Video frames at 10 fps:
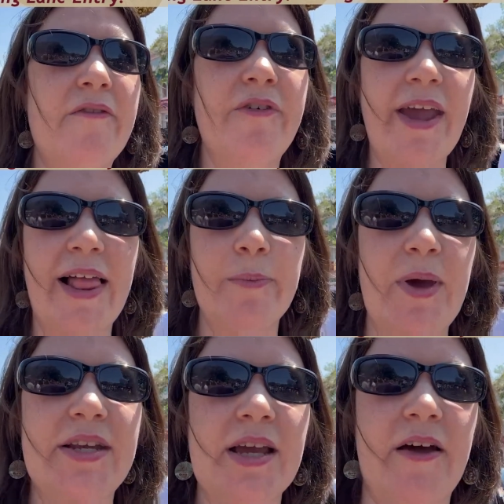free
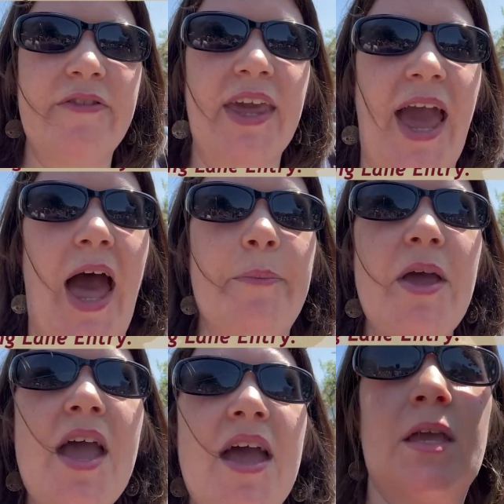element of the app
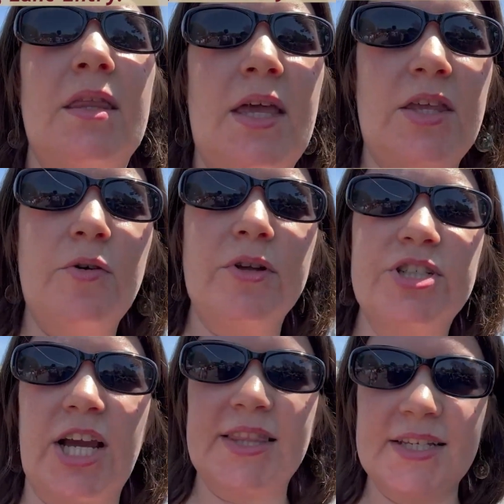that you can
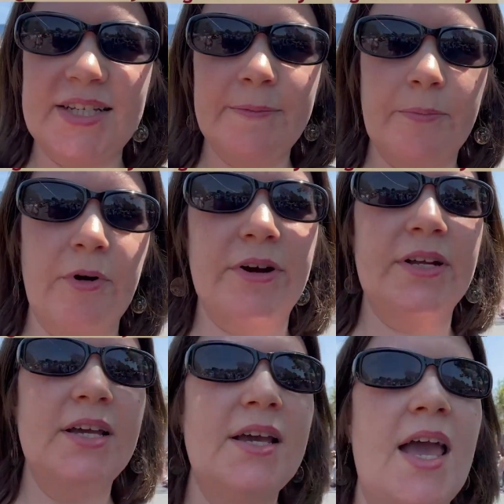check the tip board
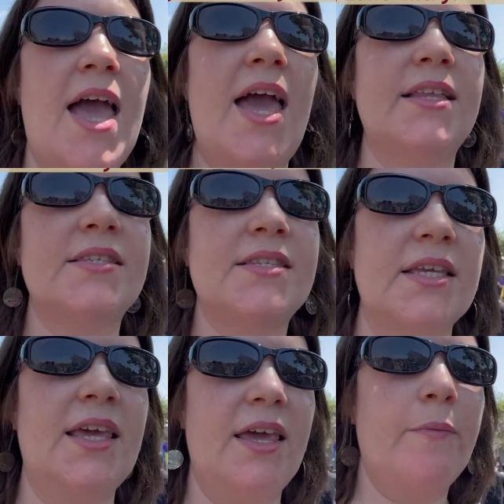and see